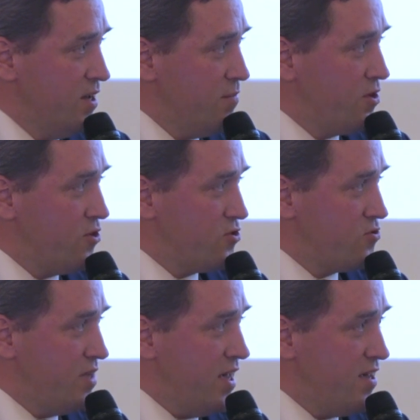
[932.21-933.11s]
Because
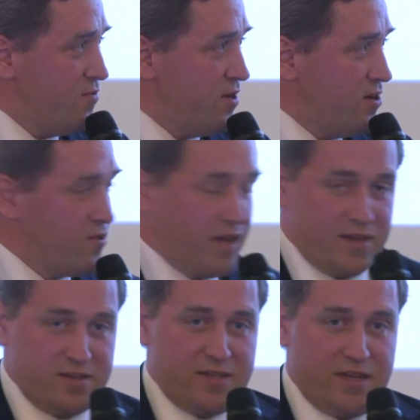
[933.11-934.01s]
today, if I look
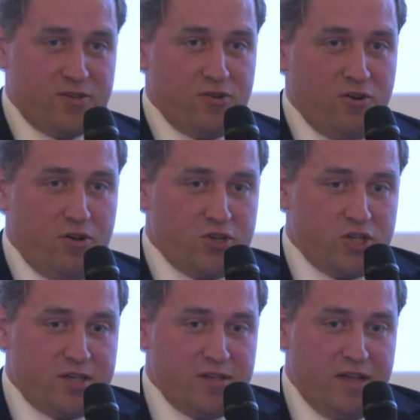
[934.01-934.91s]
at a
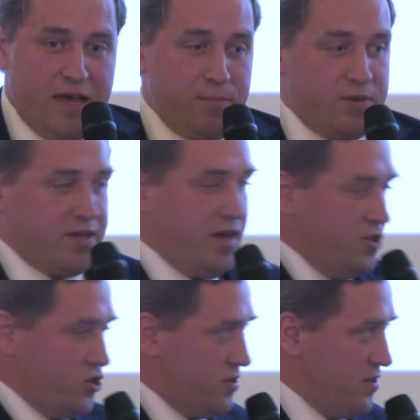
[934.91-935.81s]
technological
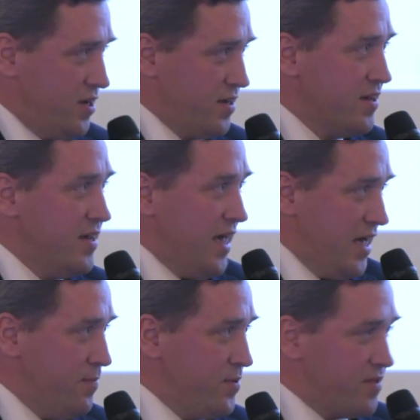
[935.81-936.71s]
application, like
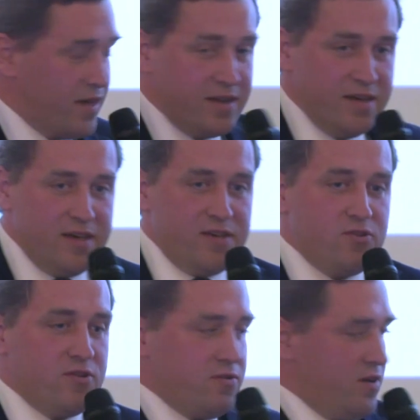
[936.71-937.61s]
helping that, you
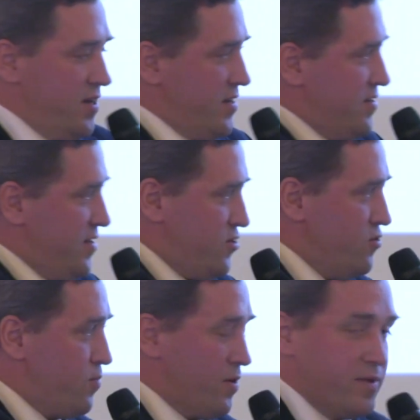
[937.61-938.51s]
know, like
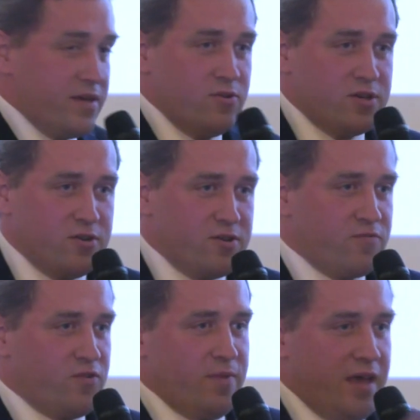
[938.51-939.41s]
you probably, you are going
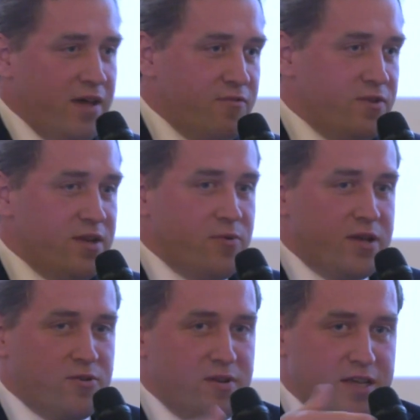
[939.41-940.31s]
from every
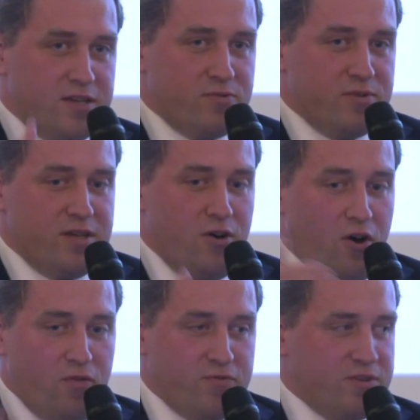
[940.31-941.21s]
regulatory
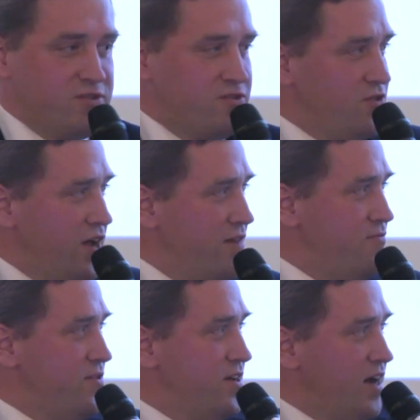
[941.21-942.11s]
office to
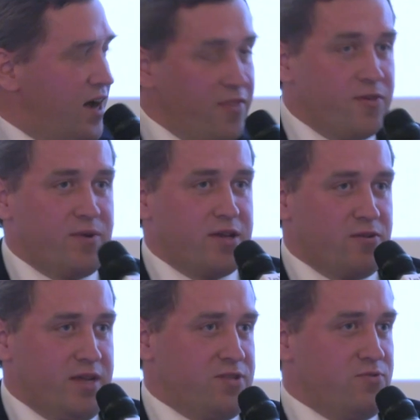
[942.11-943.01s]
every other
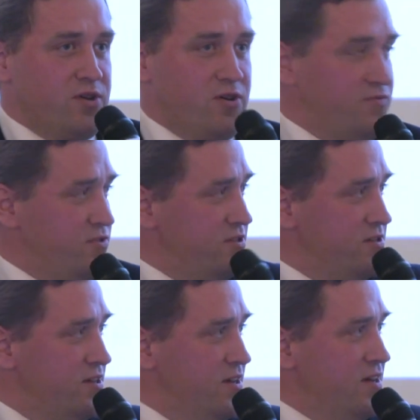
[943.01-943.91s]
regulatory office,
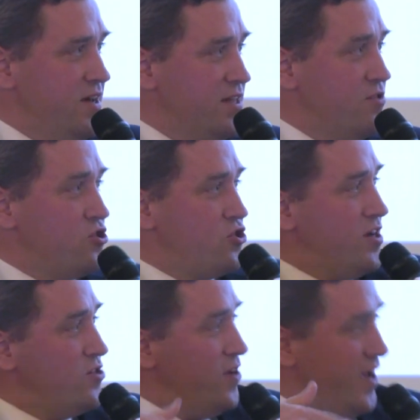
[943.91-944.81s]
and you try
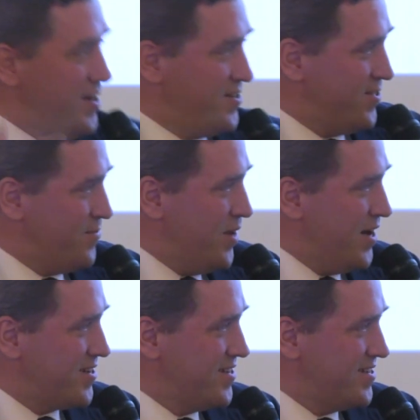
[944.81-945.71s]
to enter the
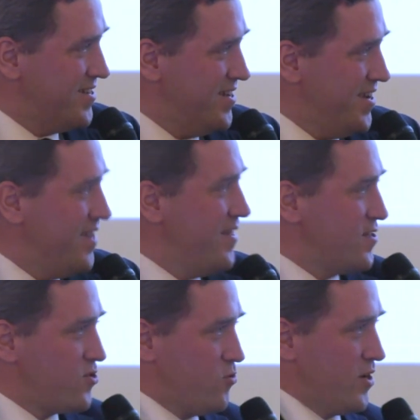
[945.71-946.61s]
market. And
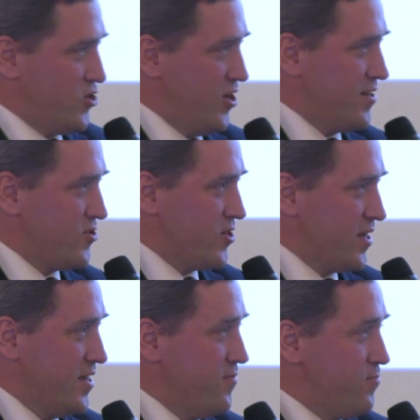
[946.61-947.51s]
that's quite challenging.
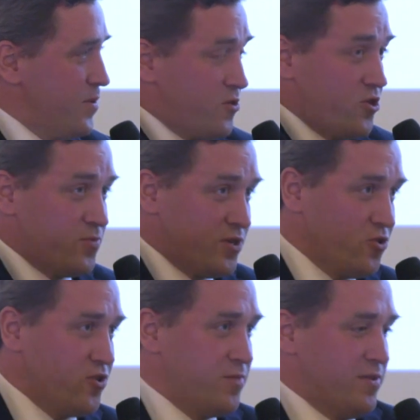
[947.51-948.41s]
And if, because we are
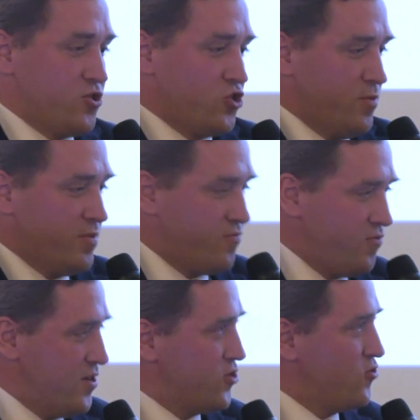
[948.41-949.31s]
talking about
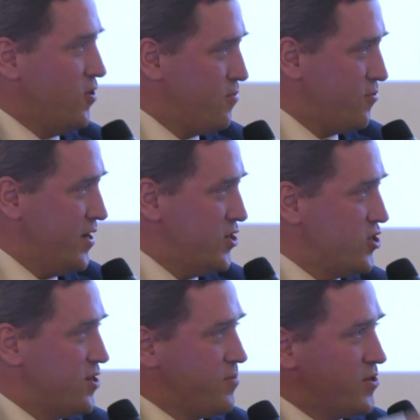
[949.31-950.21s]
German-French
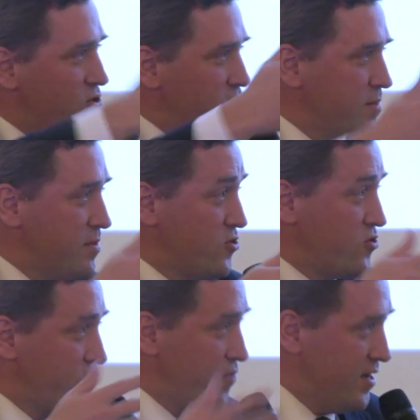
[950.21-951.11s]
cooperation, and we're talking about
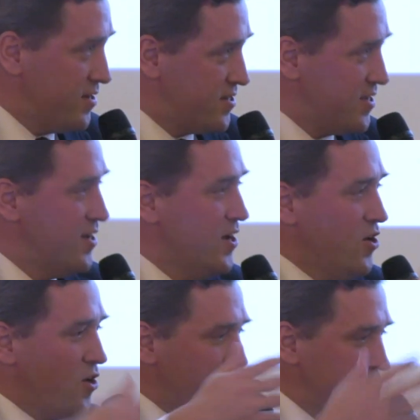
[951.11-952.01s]
sovereignty
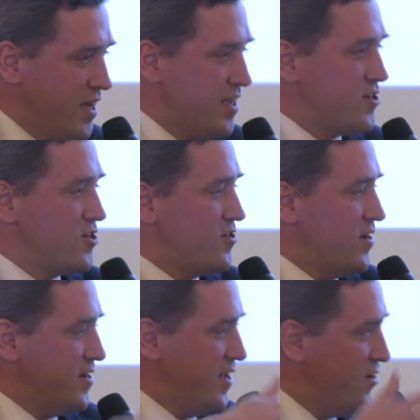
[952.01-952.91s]
of data
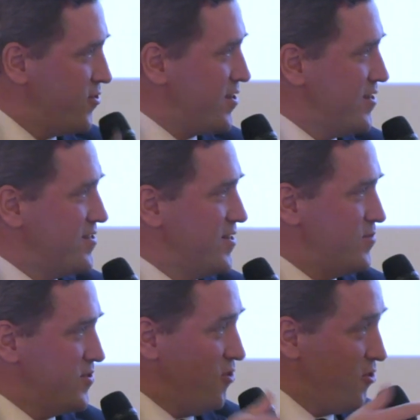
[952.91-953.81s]
and healthcare systems
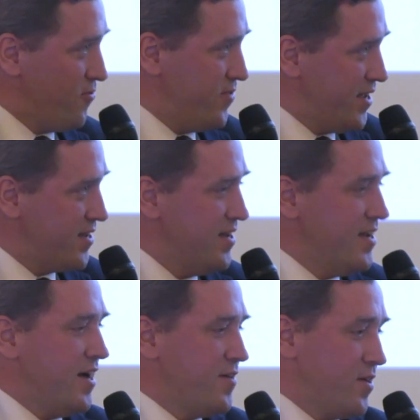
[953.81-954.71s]
and all of that,
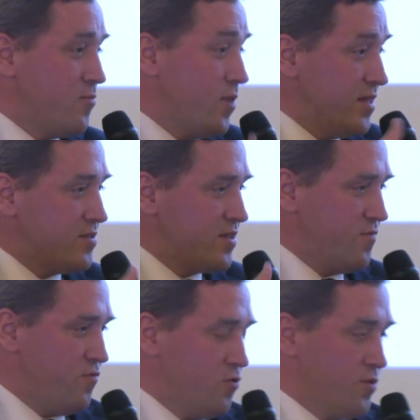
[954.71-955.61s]
I think one step
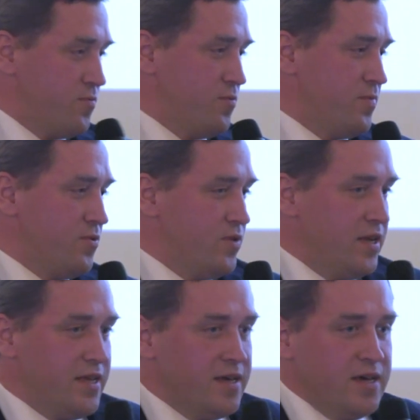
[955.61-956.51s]
forward would be
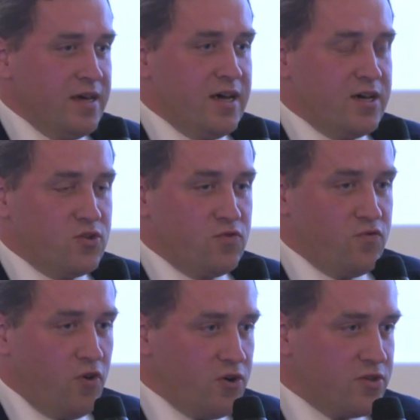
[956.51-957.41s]
really to
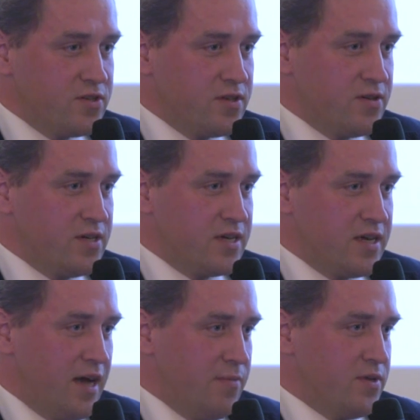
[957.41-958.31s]
foster a
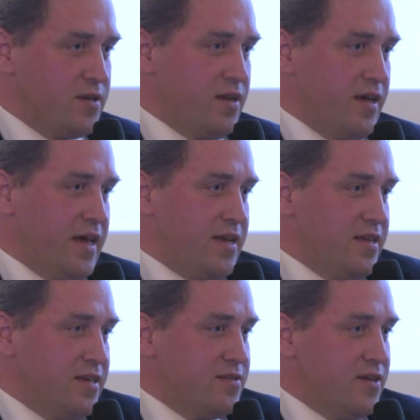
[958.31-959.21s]
common, at
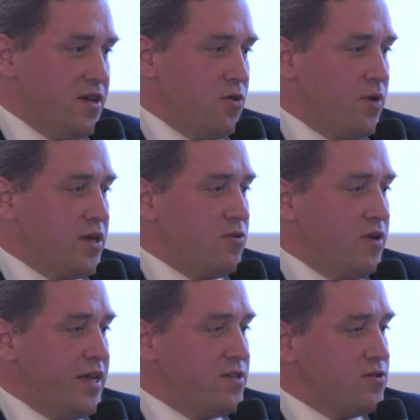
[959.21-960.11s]
least
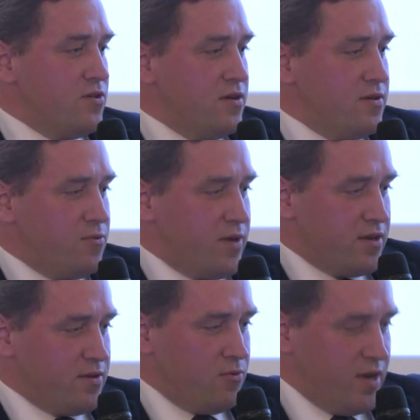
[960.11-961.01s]

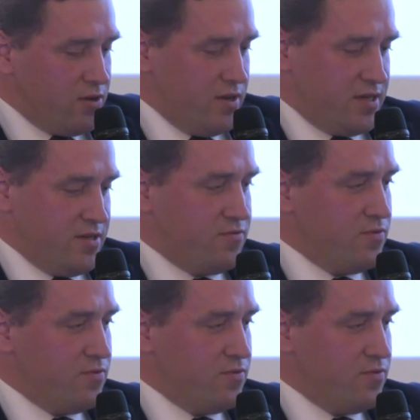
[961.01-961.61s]
regulative